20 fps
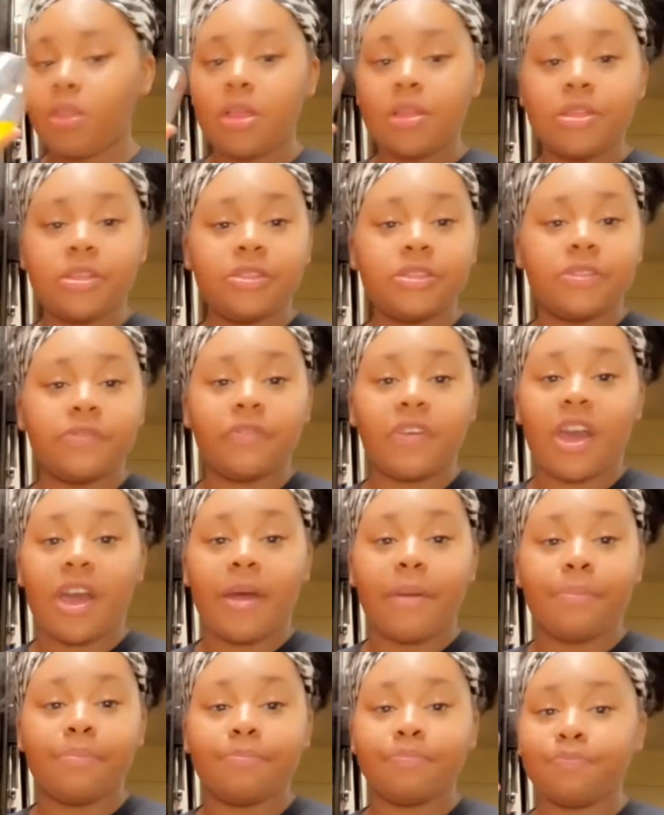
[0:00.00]
This is
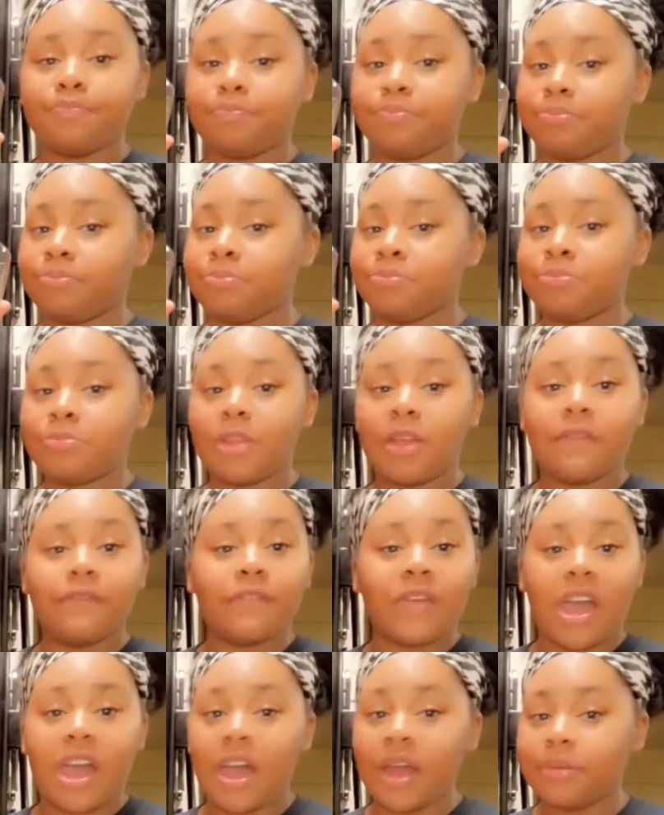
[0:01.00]
fine.
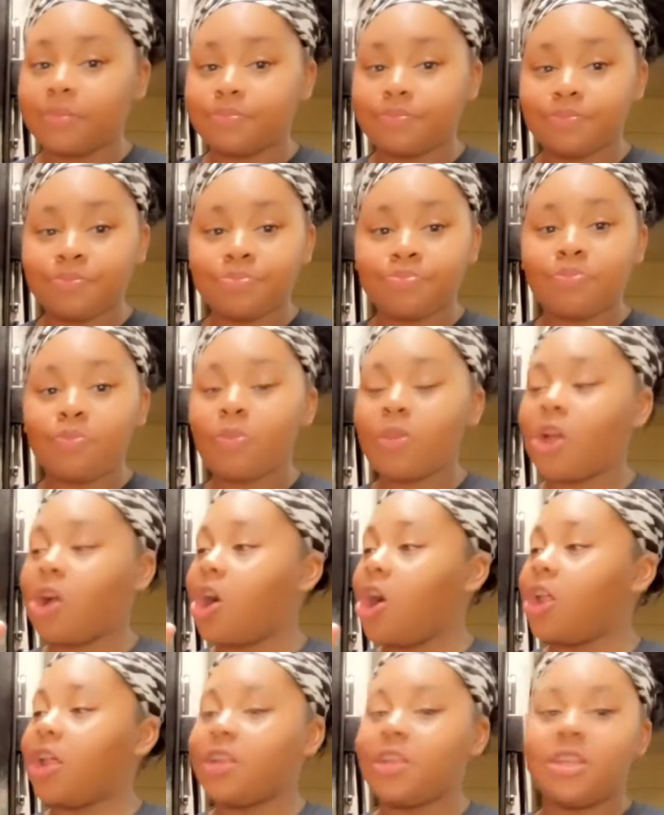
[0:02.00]
Five.
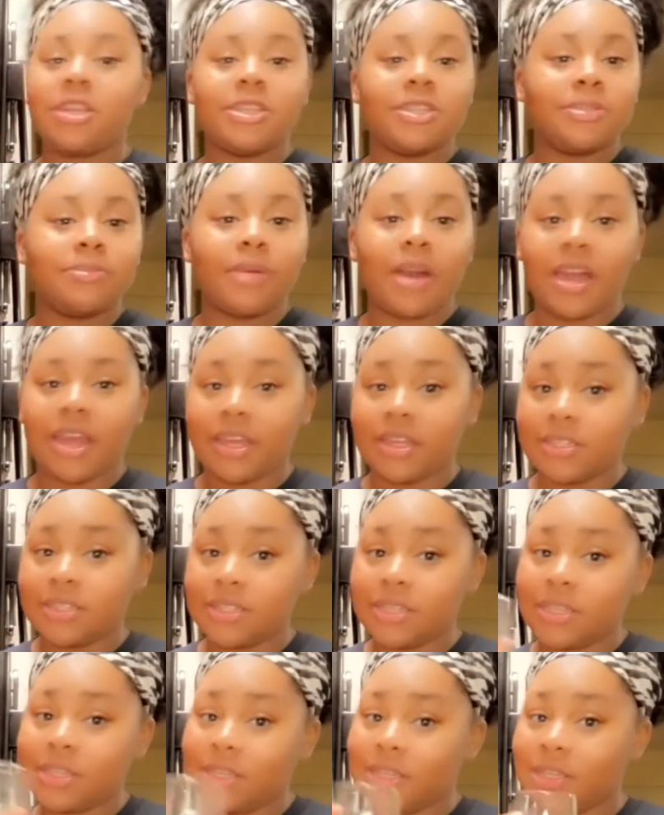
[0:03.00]
All I need is some
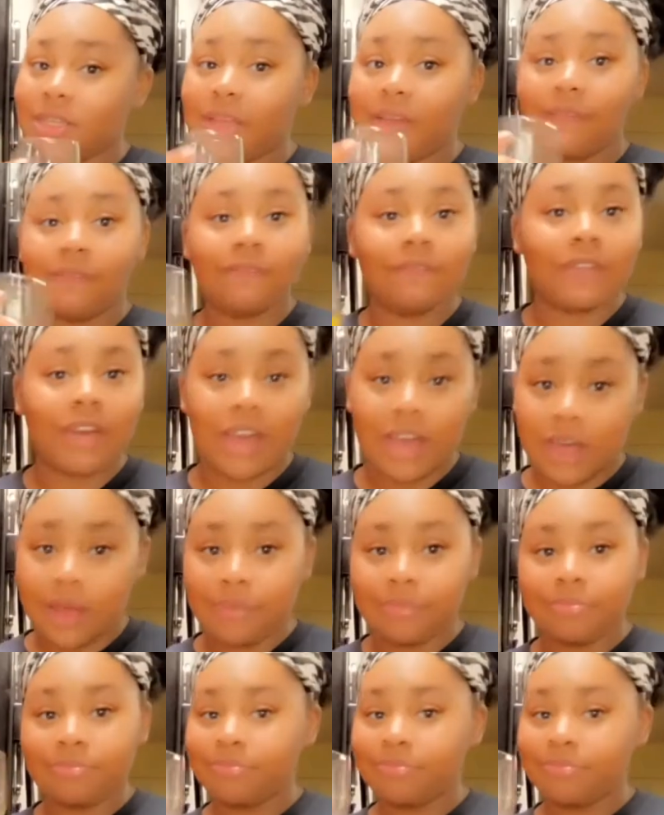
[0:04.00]
ice. Five.